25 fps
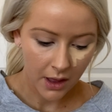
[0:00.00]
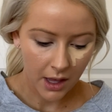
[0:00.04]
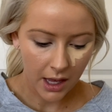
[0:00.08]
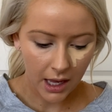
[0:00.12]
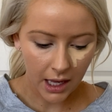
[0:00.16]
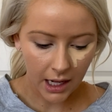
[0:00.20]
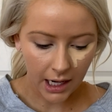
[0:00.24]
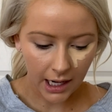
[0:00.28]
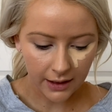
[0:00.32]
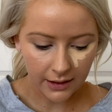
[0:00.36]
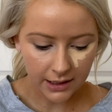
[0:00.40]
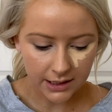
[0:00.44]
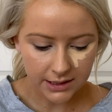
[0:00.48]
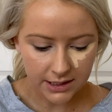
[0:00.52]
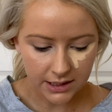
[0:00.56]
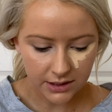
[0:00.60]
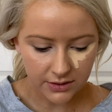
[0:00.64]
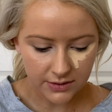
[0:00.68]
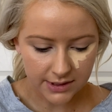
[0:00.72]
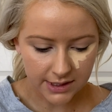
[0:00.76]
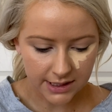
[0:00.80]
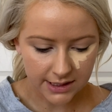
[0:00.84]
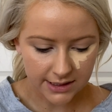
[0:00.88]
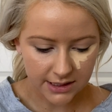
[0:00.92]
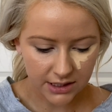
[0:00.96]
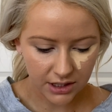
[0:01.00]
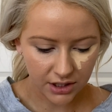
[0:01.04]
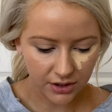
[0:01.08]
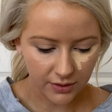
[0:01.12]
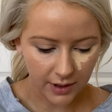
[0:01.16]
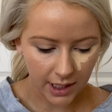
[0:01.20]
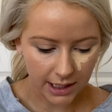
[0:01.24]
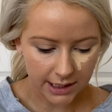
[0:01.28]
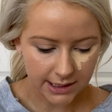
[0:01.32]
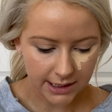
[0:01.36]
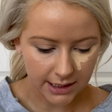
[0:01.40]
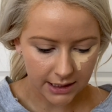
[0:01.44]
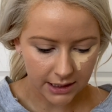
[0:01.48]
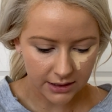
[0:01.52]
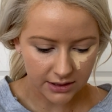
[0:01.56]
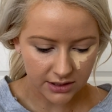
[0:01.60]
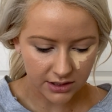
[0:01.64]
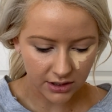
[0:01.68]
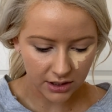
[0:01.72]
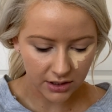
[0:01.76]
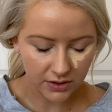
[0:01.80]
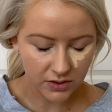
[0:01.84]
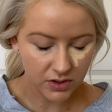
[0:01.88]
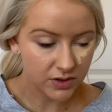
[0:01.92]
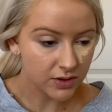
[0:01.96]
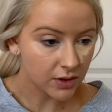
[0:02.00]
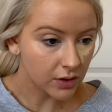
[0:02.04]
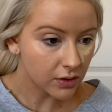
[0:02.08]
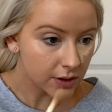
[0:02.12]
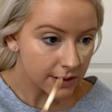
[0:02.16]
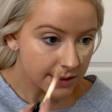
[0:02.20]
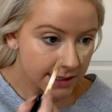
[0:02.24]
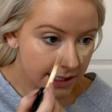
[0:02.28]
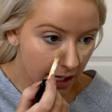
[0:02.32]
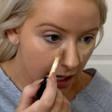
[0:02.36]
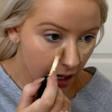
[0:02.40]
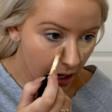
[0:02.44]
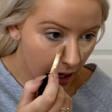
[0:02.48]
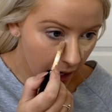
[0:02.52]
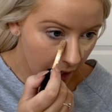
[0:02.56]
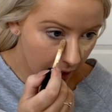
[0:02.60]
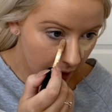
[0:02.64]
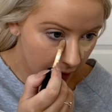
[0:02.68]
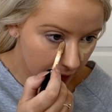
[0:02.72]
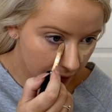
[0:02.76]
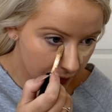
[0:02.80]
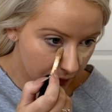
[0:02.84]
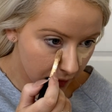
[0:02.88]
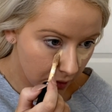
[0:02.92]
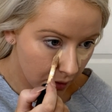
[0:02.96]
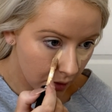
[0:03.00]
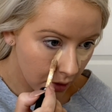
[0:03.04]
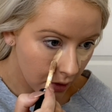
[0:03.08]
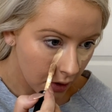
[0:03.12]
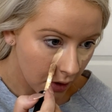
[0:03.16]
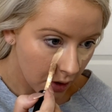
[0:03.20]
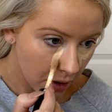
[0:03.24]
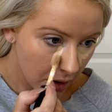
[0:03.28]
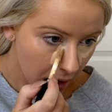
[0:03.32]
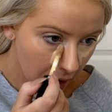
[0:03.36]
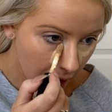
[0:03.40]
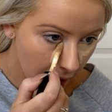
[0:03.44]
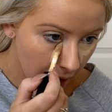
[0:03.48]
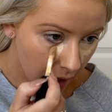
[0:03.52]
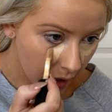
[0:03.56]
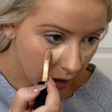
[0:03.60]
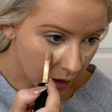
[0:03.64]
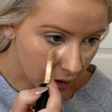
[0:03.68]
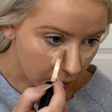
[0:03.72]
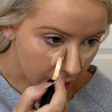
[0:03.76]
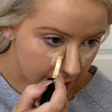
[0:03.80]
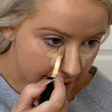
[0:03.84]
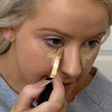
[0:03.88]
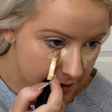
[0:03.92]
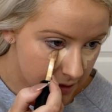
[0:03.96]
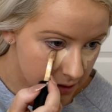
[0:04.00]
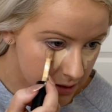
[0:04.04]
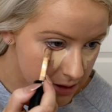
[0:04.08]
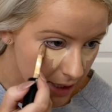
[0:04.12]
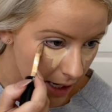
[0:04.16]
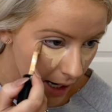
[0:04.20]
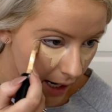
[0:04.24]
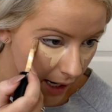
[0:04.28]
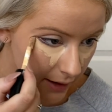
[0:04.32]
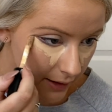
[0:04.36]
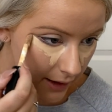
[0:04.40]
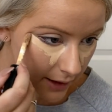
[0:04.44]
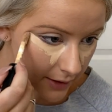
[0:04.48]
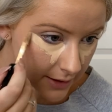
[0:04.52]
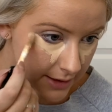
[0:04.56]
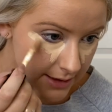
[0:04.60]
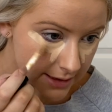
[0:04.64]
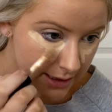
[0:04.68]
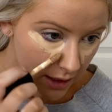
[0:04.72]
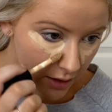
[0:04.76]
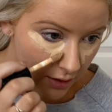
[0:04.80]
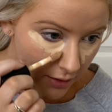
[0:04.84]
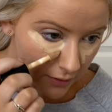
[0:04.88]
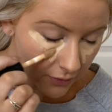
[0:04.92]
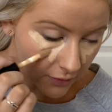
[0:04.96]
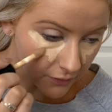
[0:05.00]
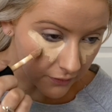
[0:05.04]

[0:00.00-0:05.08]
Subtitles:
And I like to use this to correct any dark circles I have, and also to highlight the center of the